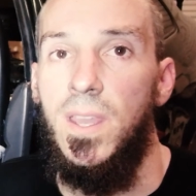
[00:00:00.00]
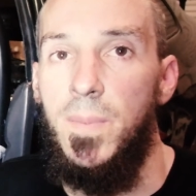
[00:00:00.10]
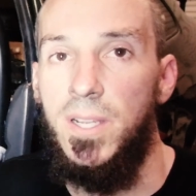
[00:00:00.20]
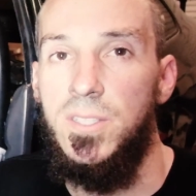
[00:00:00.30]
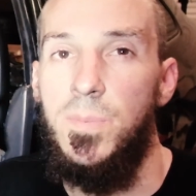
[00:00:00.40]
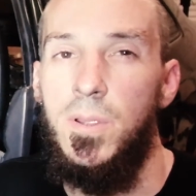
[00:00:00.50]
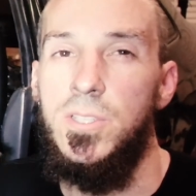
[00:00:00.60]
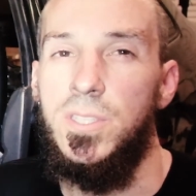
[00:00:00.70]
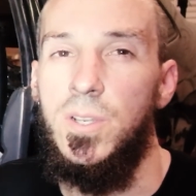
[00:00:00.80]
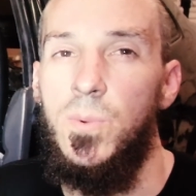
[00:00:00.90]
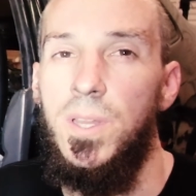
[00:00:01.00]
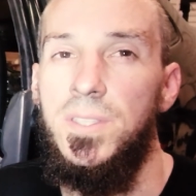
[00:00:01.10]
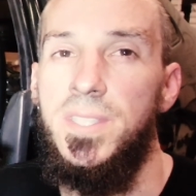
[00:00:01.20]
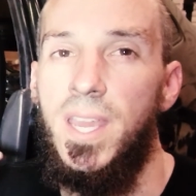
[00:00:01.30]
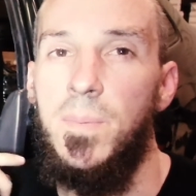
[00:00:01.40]
I'm actually probably just going to weld
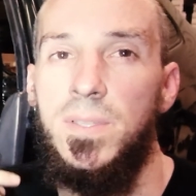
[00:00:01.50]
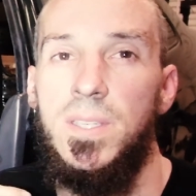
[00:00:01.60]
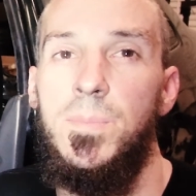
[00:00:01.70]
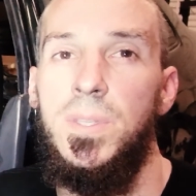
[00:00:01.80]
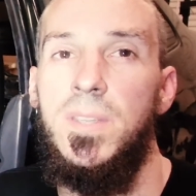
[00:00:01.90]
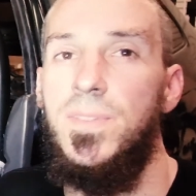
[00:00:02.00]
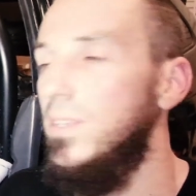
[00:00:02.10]
a tab because I believe